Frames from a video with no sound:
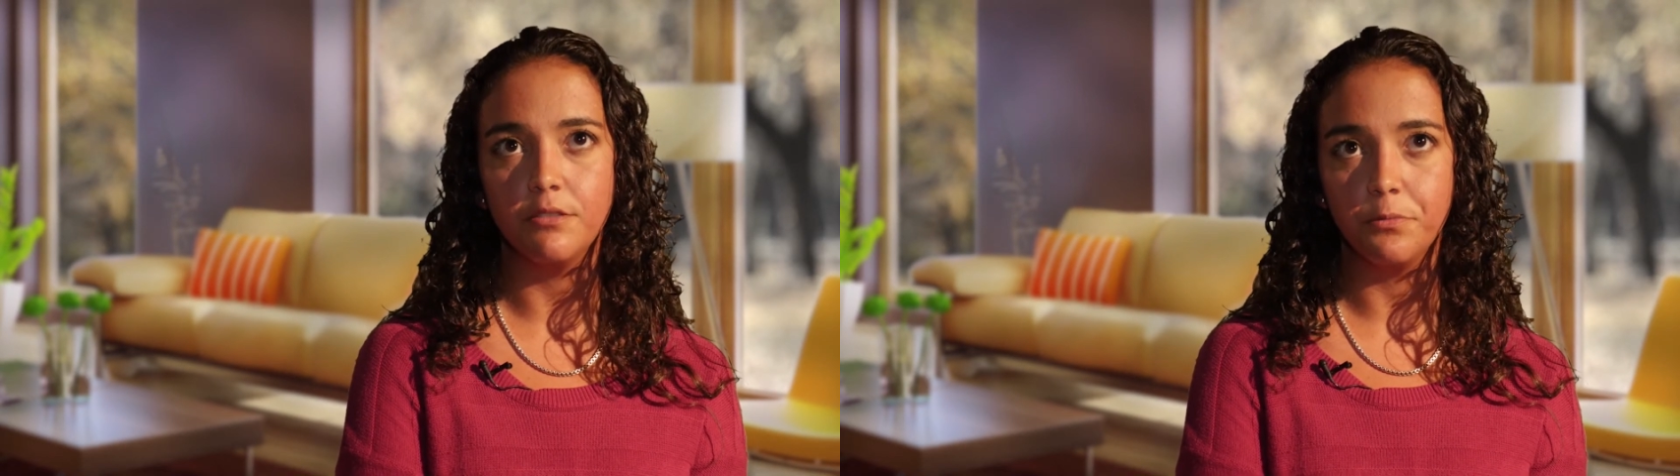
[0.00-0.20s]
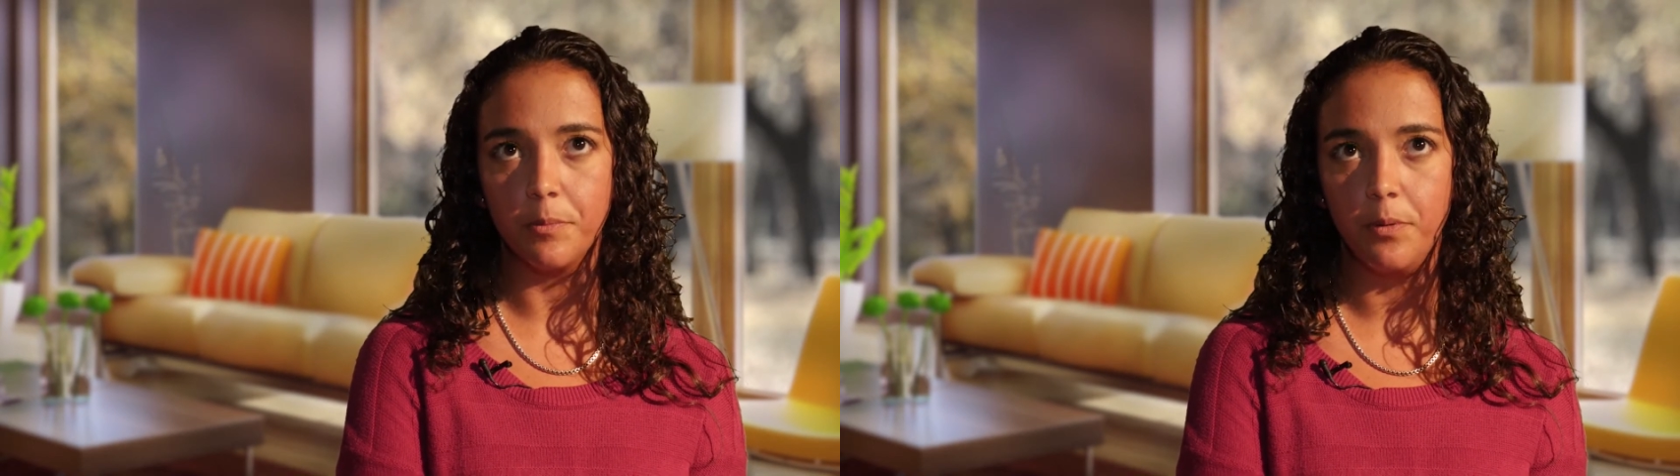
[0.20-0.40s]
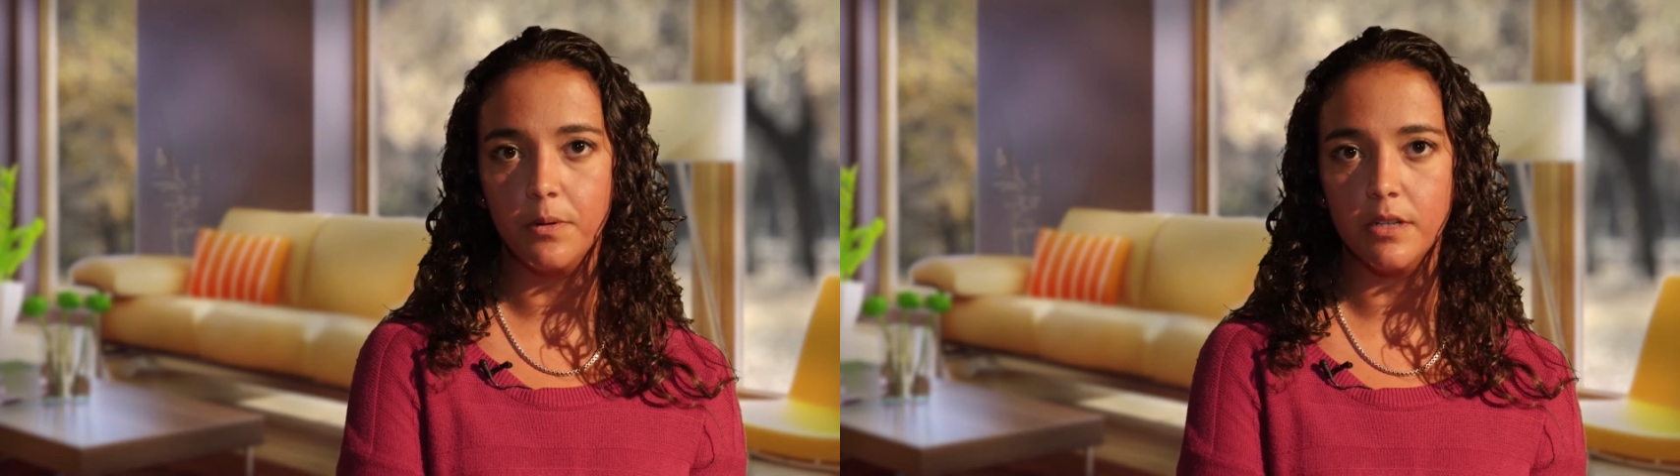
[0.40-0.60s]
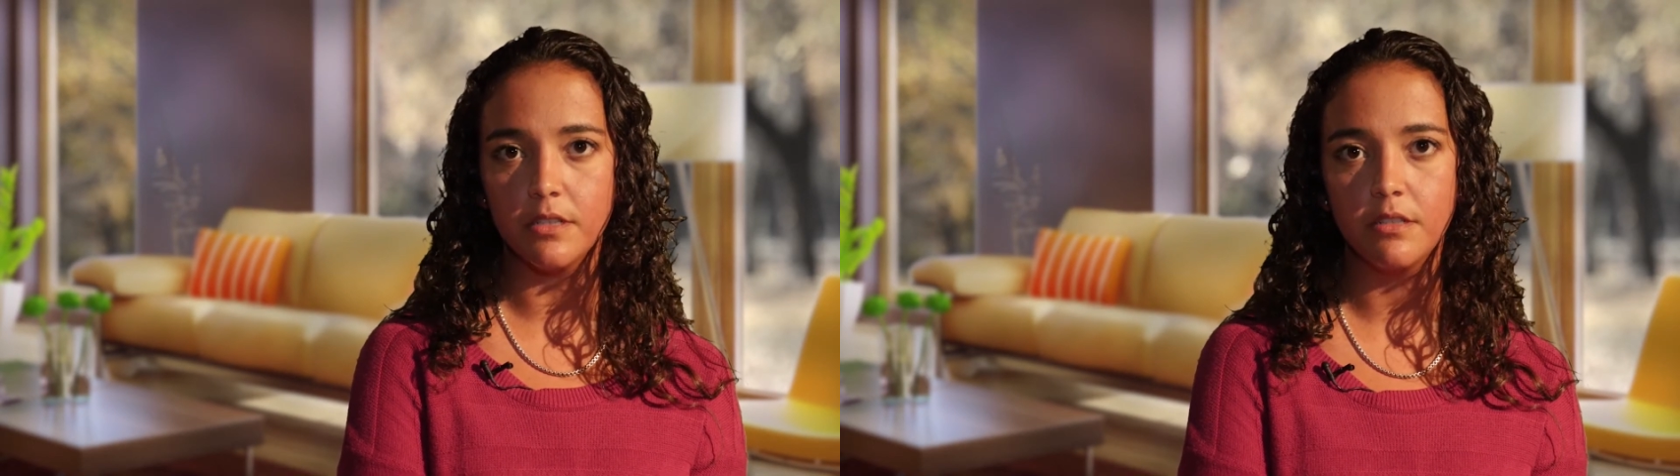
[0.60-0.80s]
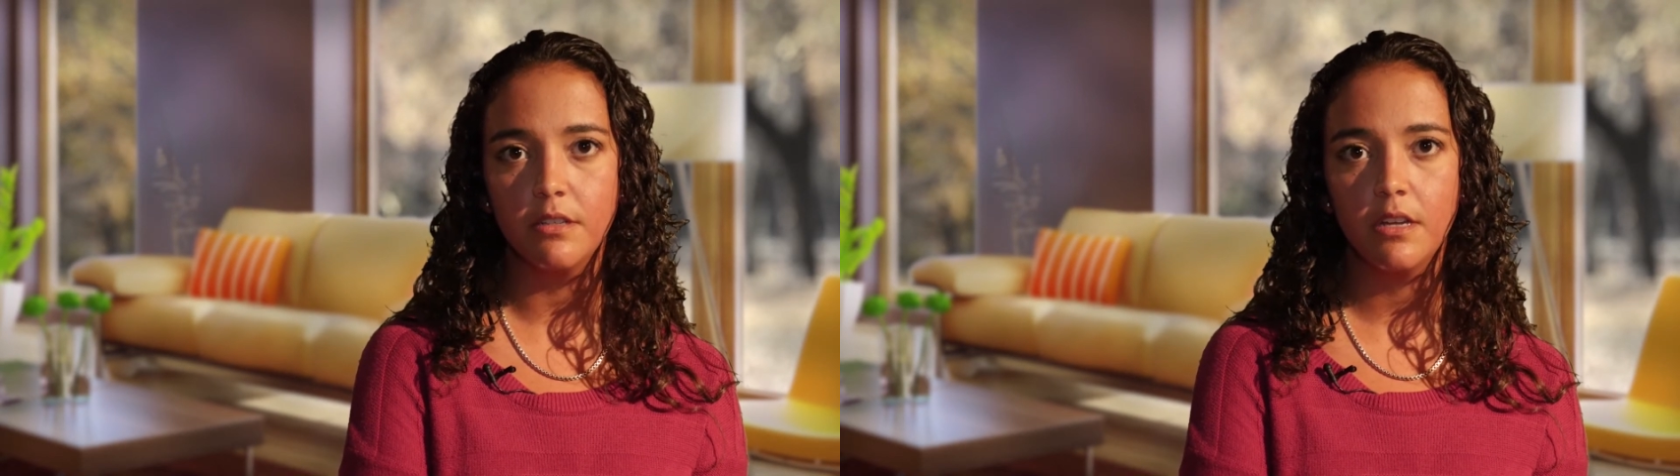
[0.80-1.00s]

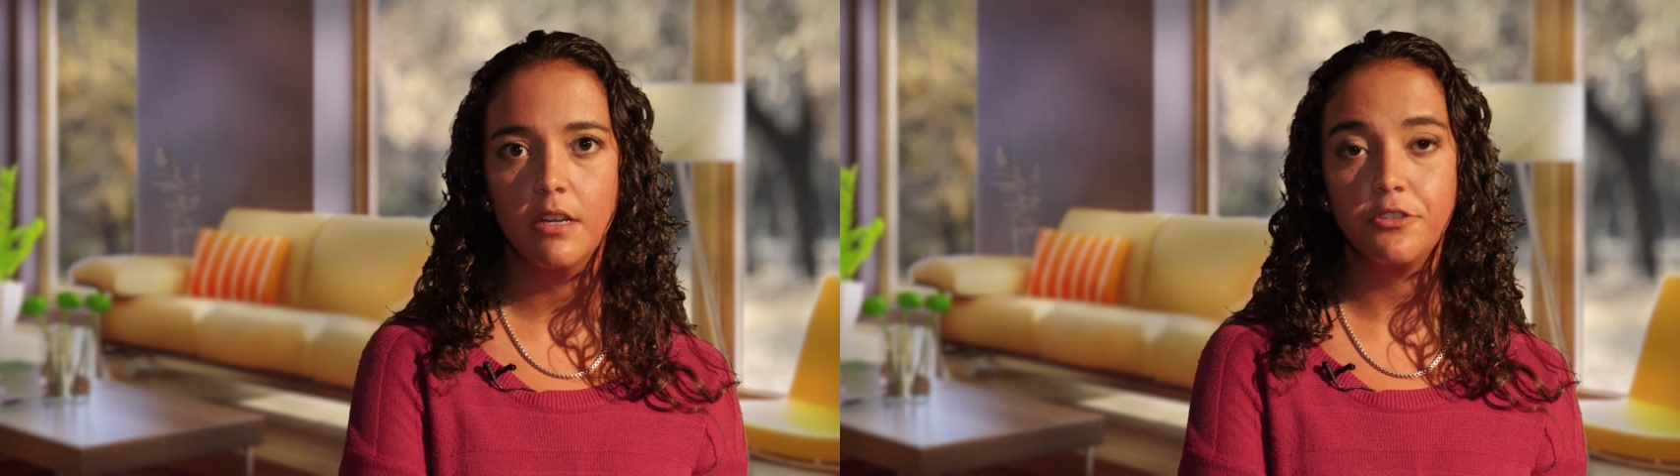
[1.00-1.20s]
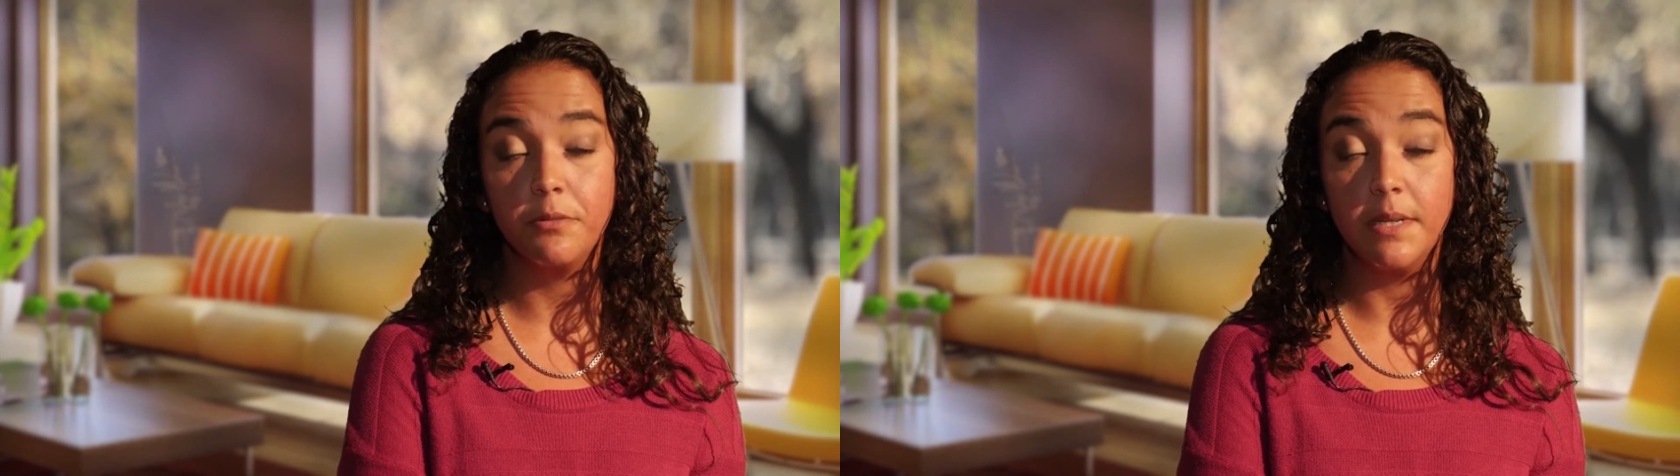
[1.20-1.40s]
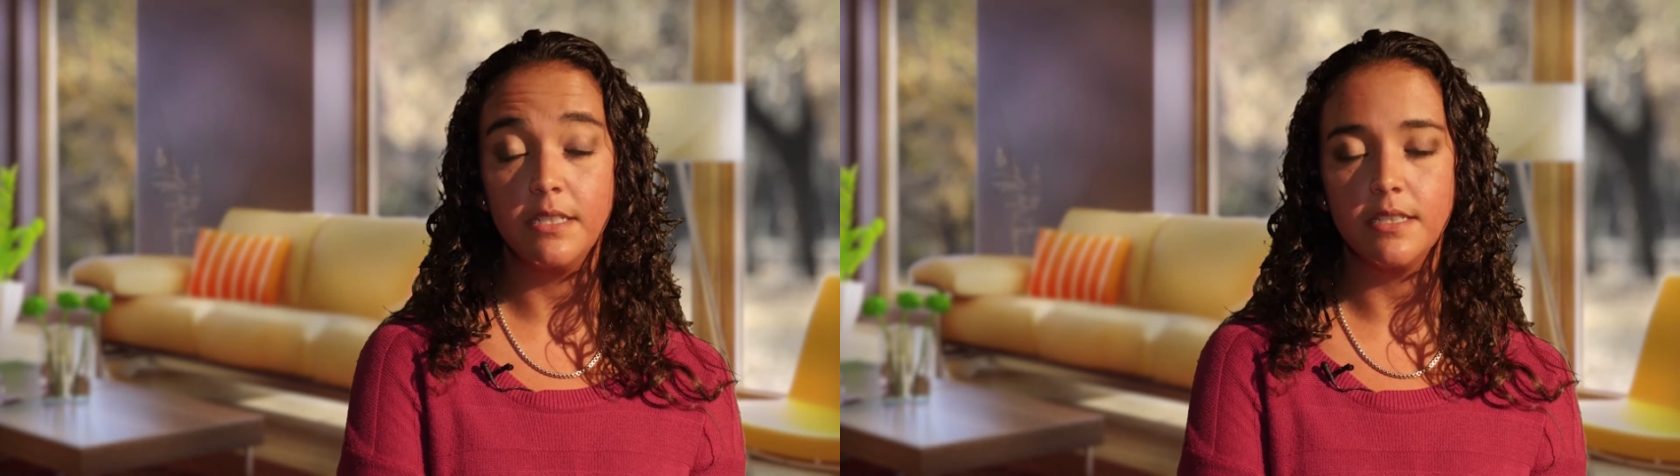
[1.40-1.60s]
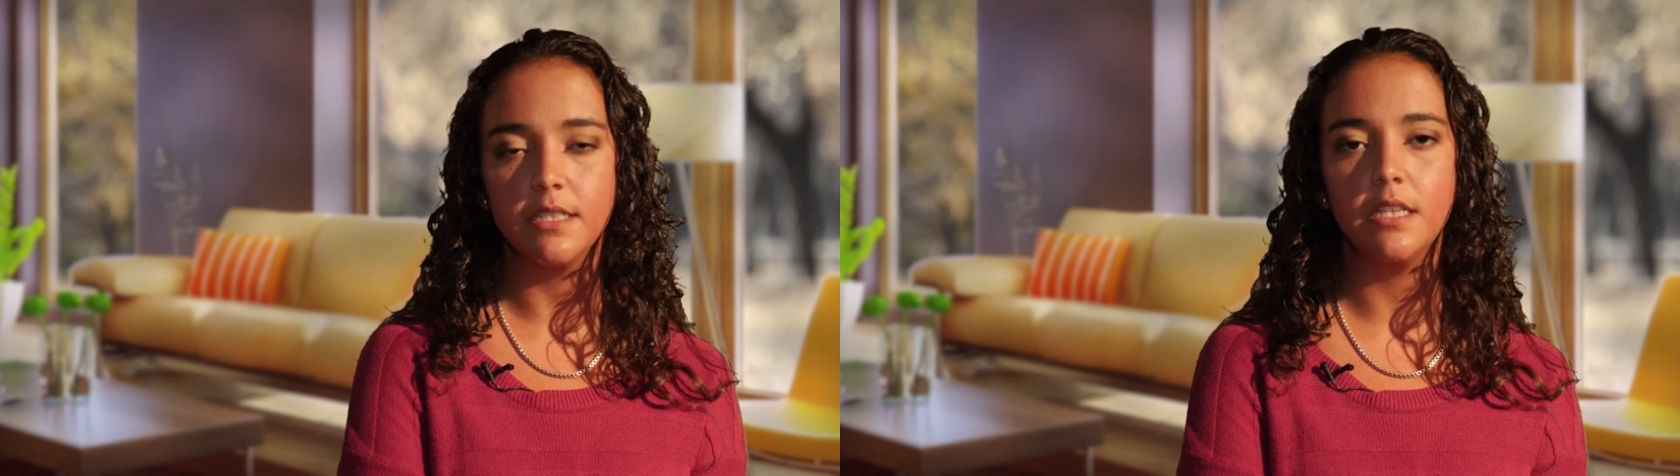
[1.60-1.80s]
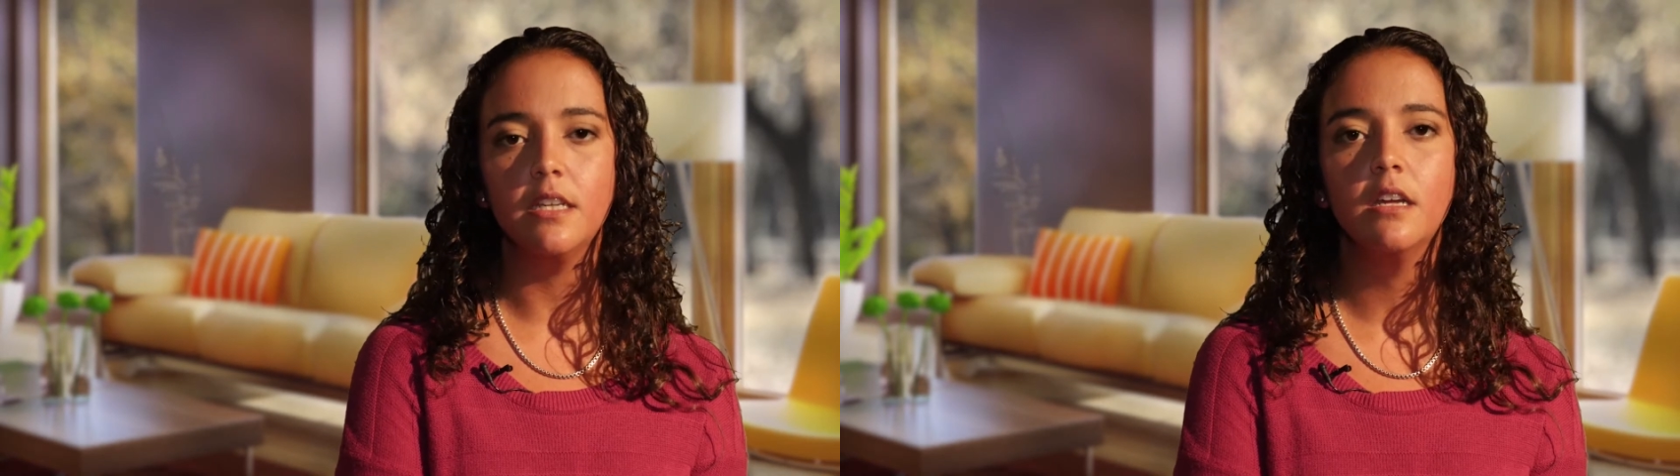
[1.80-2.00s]
report
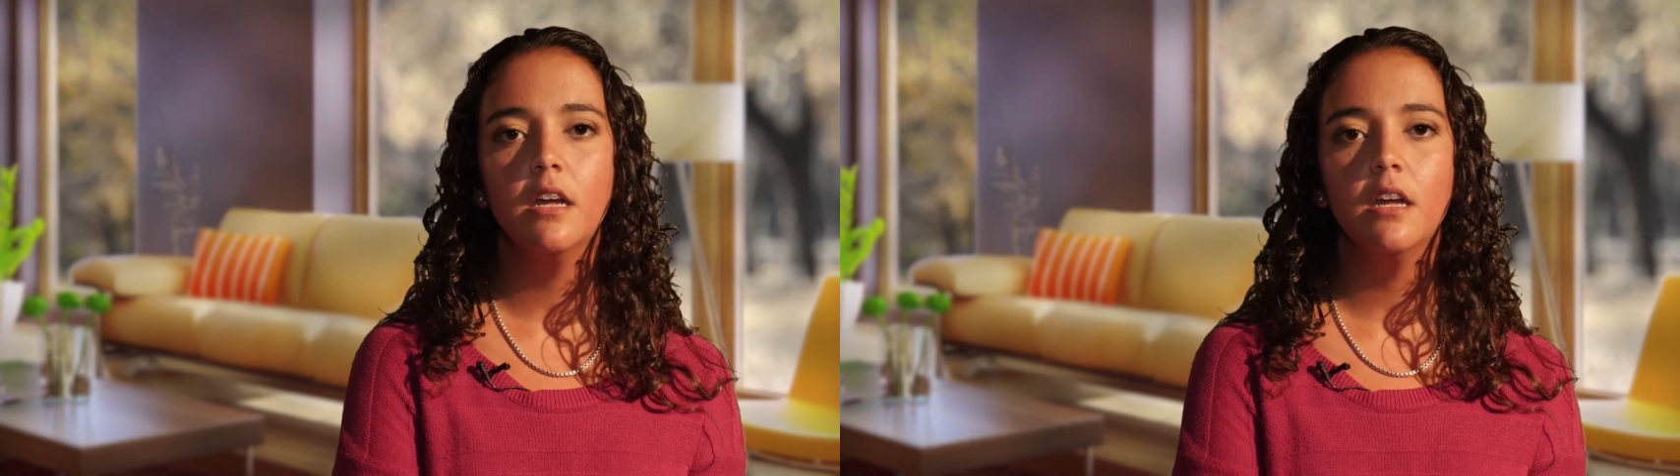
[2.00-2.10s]
tremendously.